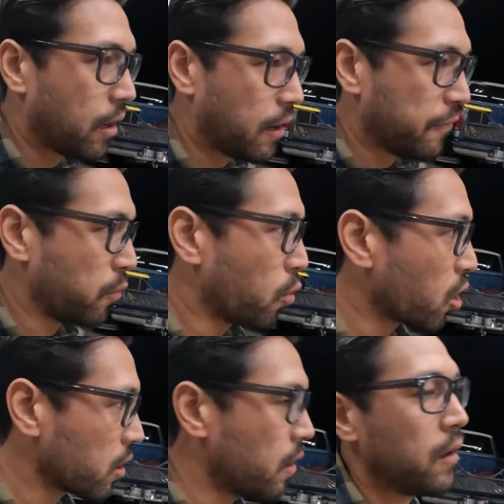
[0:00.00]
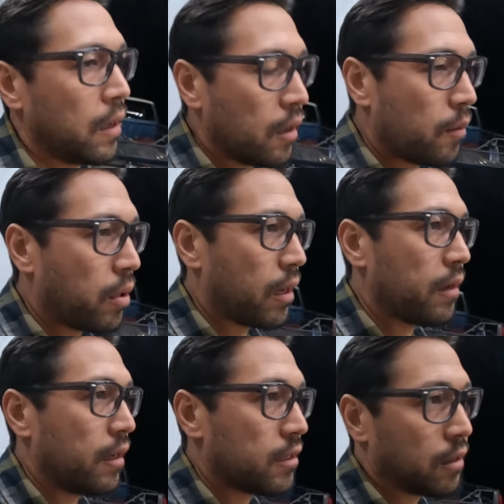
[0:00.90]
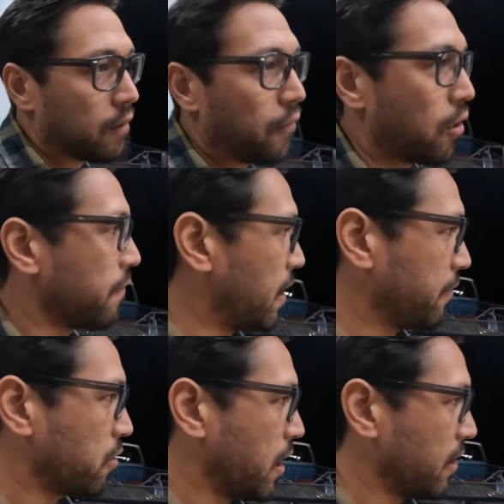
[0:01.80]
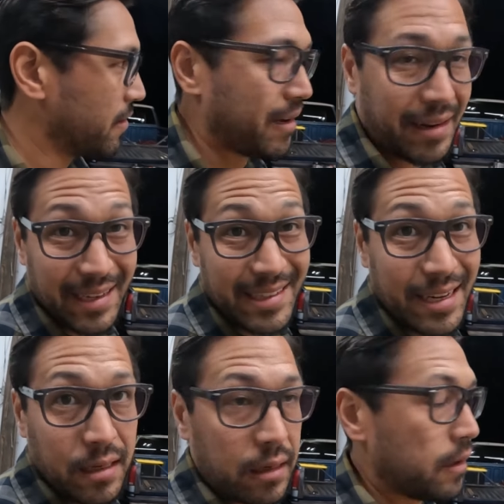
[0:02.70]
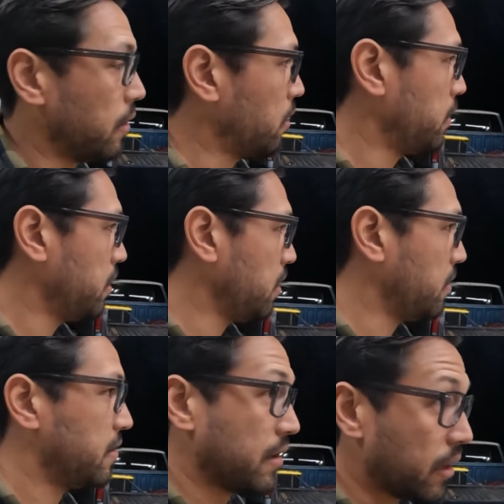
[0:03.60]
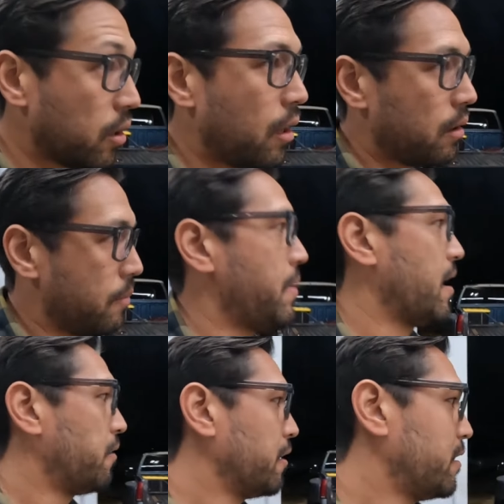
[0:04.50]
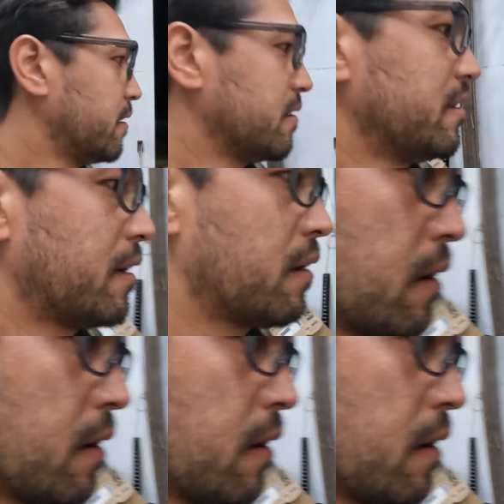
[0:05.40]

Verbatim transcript: off work, but it took 4 or 5 cranks and I didn't kill the single battery that's in there.